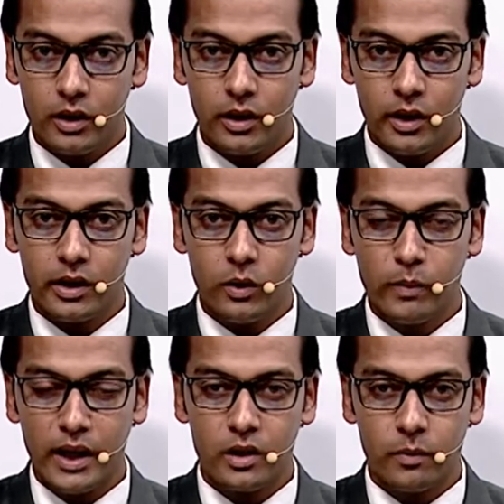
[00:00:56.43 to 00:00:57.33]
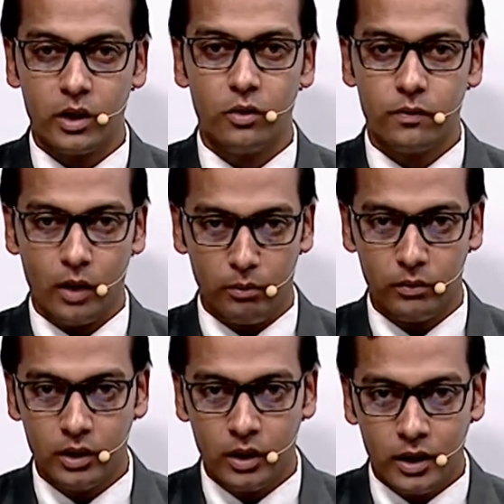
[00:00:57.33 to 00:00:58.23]
a cube minus b cube form.
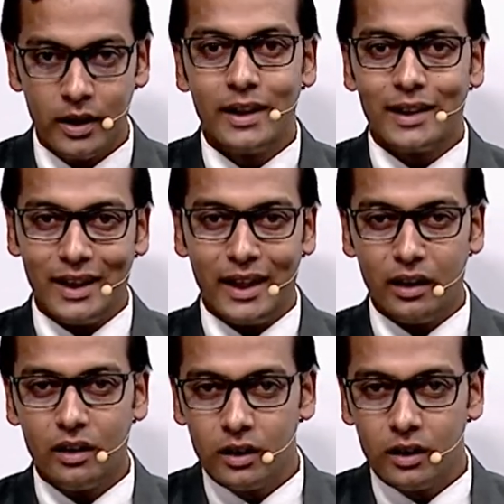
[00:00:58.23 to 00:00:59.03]
Then